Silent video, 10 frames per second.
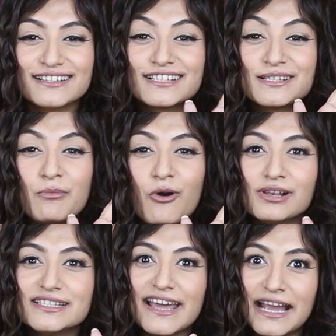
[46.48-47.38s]
a
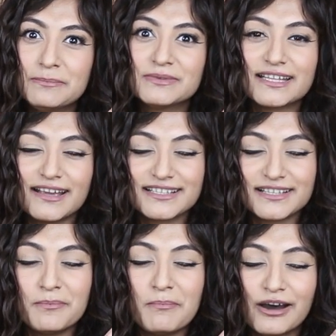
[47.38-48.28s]
small dime size
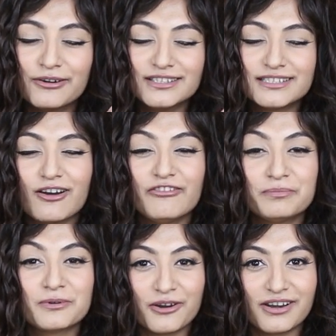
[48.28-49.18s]
amount of
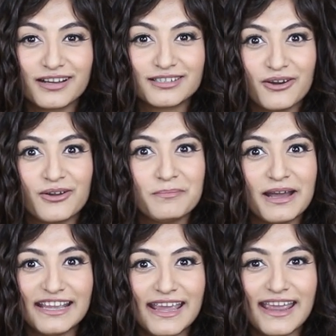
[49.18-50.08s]
product on
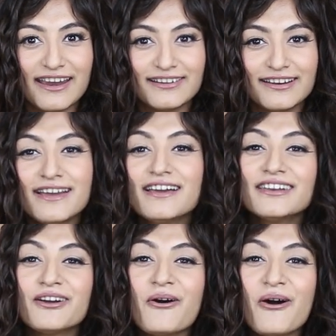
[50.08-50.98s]
my hair.
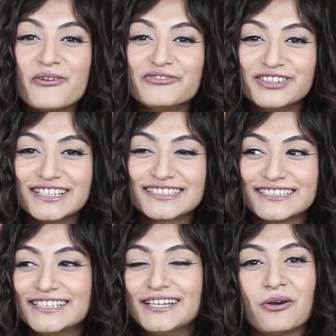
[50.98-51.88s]
Now,
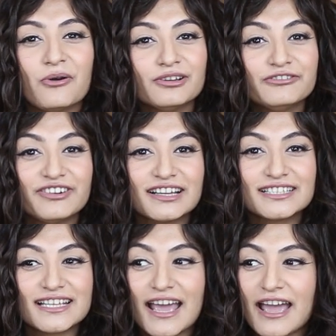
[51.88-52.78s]
obviously, all of us
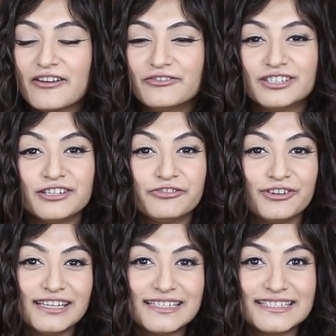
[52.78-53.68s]
have
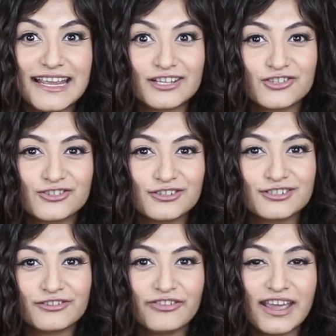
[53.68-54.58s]
different
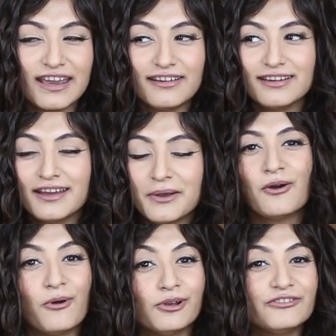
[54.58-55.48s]
textures of hair.
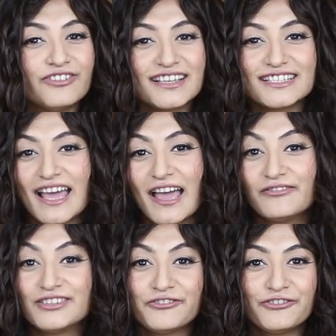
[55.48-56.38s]
All of us
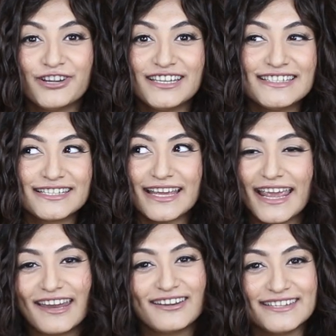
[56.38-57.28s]
have different
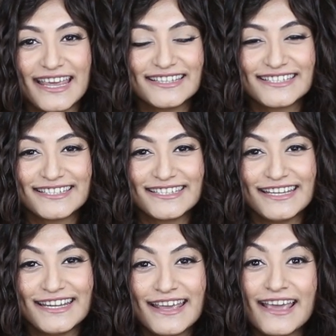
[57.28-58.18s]
hair
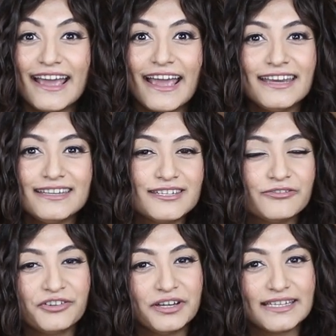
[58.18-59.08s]
density and
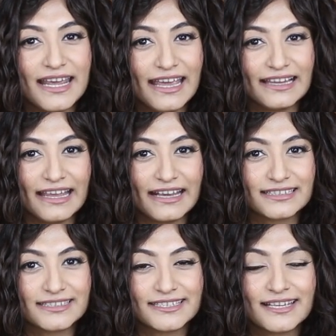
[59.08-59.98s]
different hair
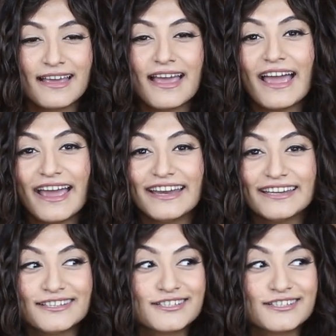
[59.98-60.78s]
lengths. And